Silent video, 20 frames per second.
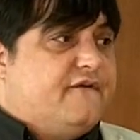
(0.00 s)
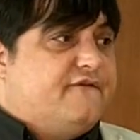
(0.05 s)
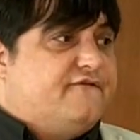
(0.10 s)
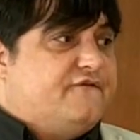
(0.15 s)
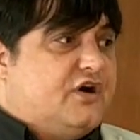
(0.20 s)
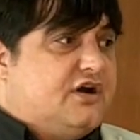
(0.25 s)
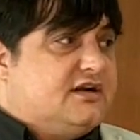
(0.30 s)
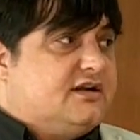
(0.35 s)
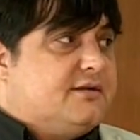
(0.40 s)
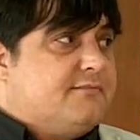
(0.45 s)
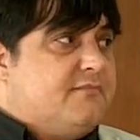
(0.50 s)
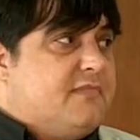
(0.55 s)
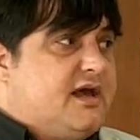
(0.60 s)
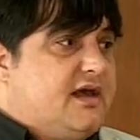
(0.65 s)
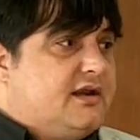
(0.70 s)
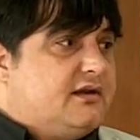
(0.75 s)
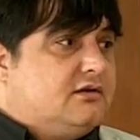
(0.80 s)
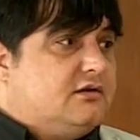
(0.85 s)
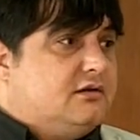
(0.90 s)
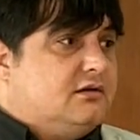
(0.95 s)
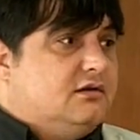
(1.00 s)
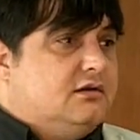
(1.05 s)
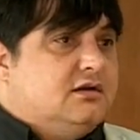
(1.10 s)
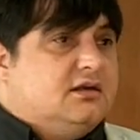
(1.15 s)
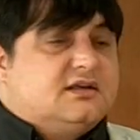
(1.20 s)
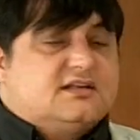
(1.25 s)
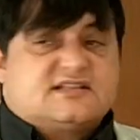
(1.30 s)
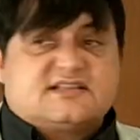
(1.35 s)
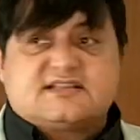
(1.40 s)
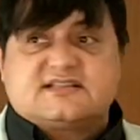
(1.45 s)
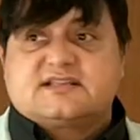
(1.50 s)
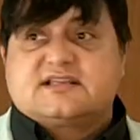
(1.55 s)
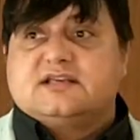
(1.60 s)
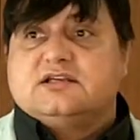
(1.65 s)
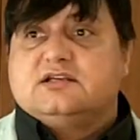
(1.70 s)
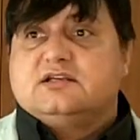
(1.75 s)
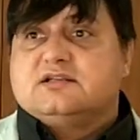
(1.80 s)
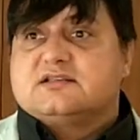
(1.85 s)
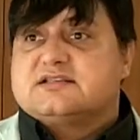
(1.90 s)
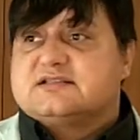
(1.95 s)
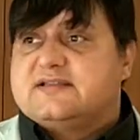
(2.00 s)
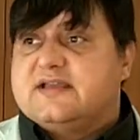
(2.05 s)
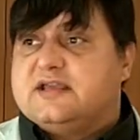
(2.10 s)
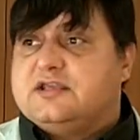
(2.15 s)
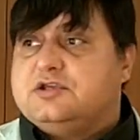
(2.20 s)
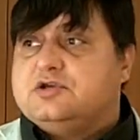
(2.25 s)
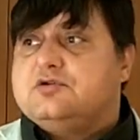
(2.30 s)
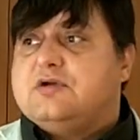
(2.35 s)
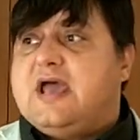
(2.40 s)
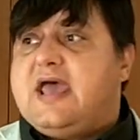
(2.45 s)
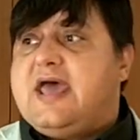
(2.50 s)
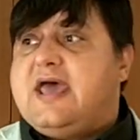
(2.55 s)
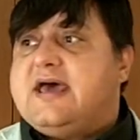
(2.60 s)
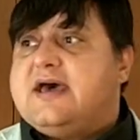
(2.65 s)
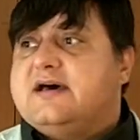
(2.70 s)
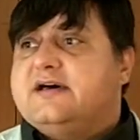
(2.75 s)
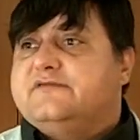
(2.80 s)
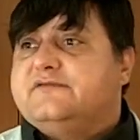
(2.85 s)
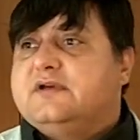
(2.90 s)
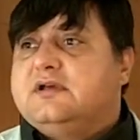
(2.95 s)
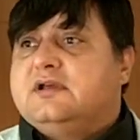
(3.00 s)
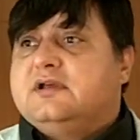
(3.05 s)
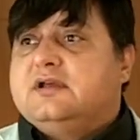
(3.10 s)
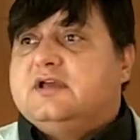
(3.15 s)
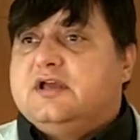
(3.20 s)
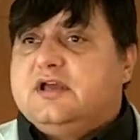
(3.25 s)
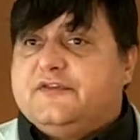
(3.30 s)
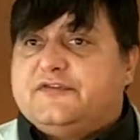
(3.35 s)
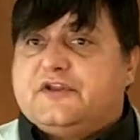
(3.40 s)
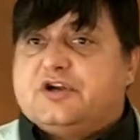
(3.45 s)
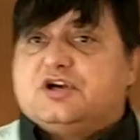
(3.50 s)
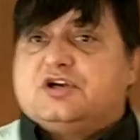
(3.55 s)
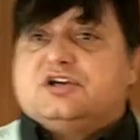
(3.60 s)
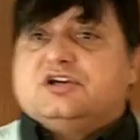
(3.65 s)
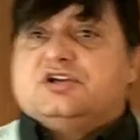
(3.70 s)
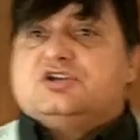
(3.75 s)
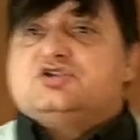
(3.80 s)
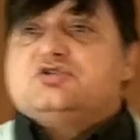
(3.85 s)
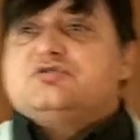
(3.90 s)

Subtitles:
fundamental skills that you have that are going to